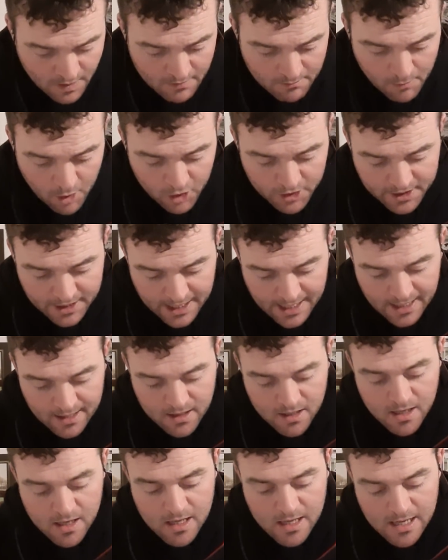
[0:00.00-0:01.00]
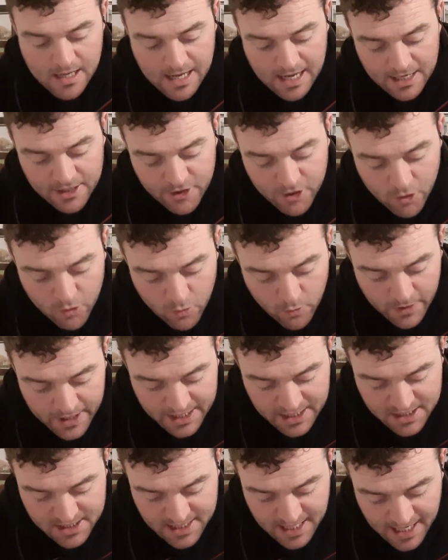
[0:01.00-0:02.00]
Monday, a new
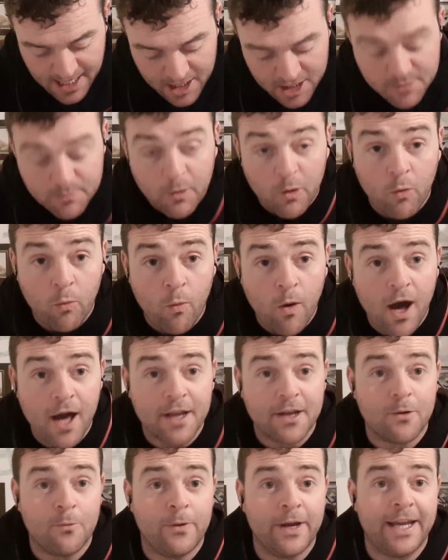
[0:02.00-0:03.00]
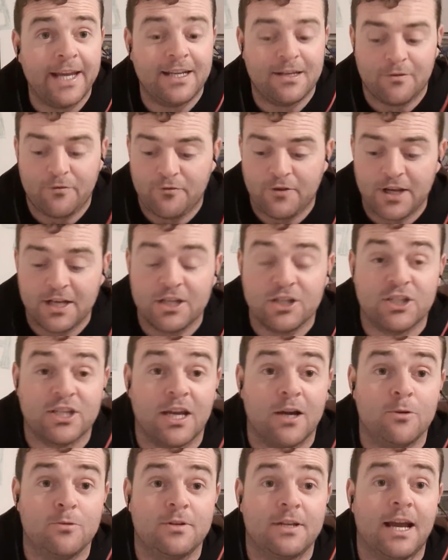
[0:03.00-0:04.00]
week starts, but what a way to finish
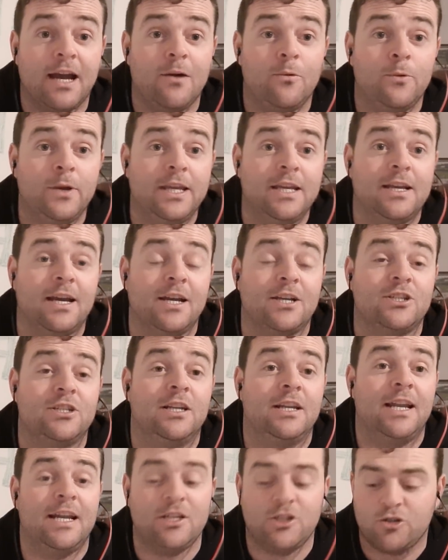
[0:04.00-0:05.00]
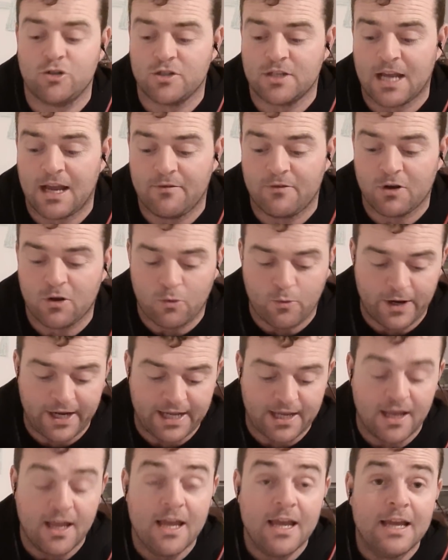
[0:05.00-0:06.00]
out that week, actually. Let's just have a
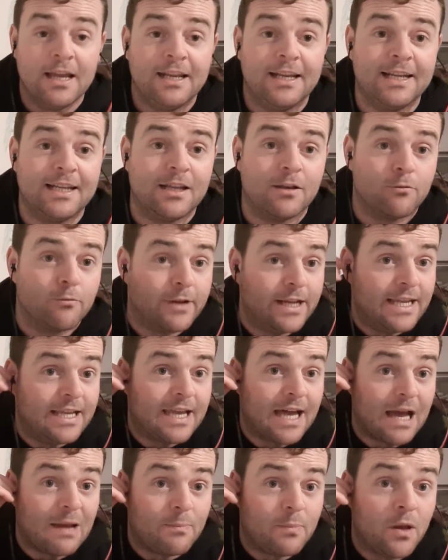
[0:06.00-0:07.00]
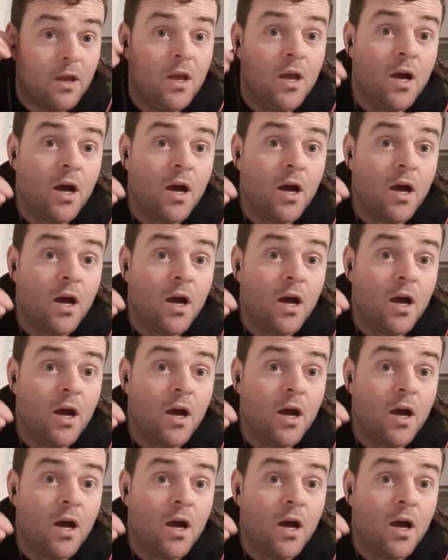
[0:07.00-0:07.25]
quick little recap.